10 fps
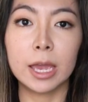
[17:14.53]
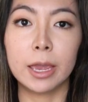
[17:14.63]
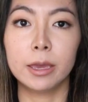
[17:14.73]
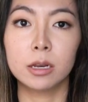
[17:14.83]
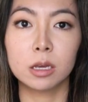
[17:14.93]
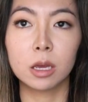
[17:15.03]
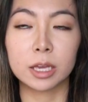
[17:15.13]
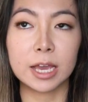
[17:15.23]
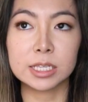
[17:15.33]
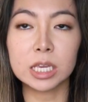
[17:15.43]
and in
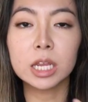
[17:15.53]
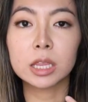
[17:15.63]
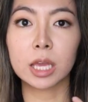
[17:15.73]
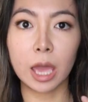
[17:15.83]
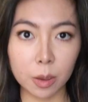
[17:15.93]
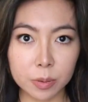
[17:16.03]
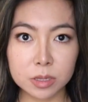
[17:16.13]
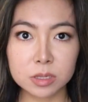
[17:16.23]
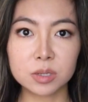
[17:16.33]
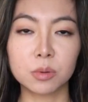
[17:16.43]
case anything
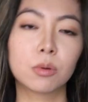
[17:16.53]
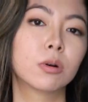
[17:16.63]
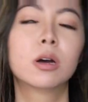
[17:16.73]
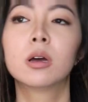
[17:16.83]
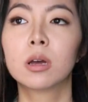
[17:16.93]
happens or